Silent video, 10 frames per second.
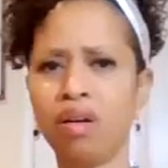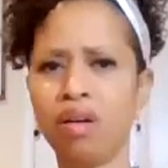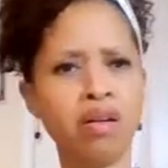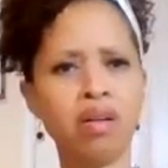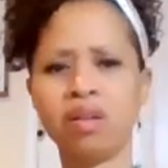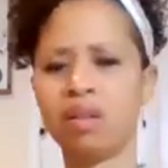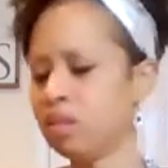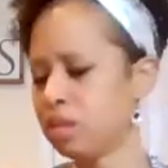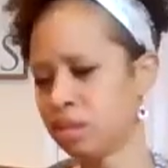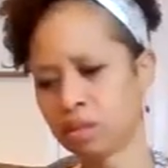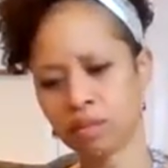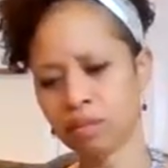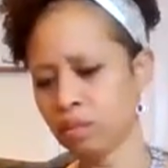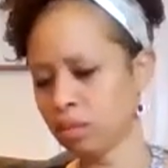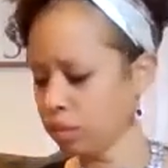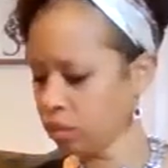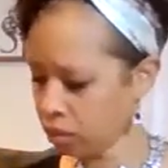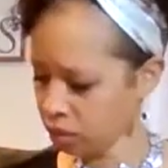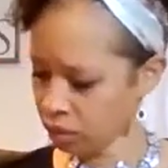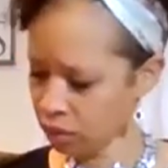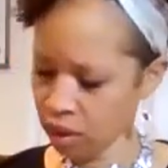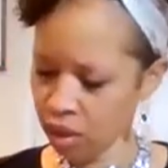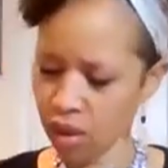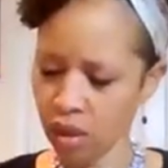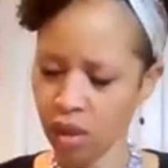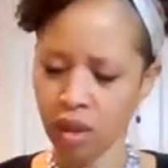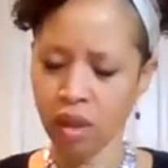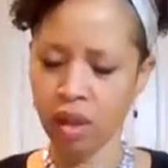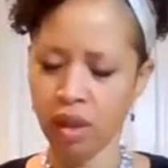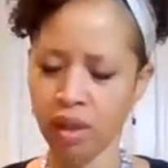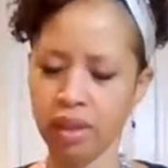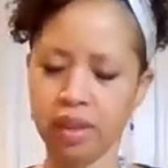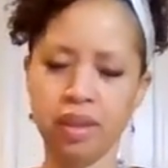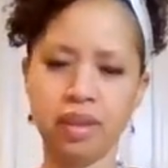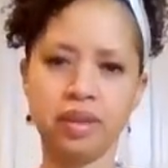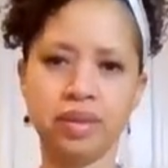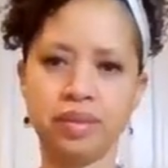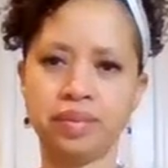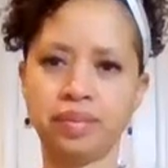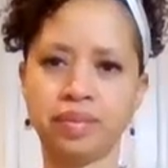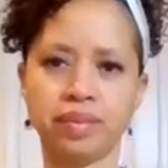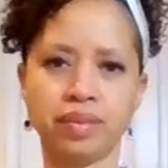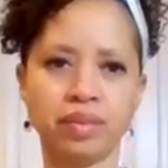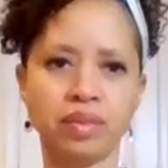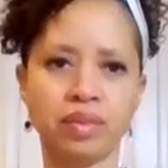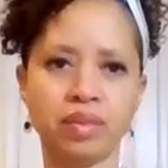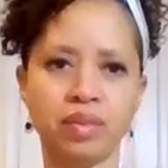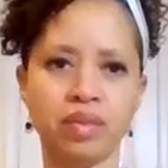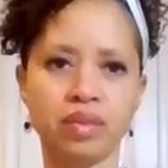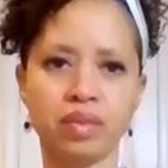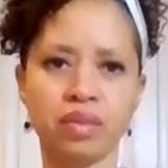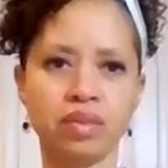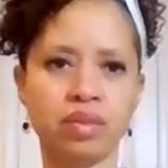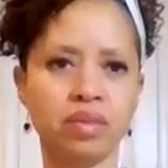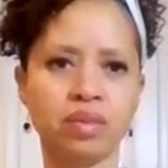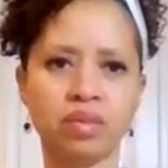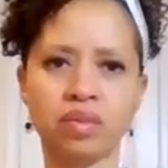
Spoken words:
This person isn't speaking.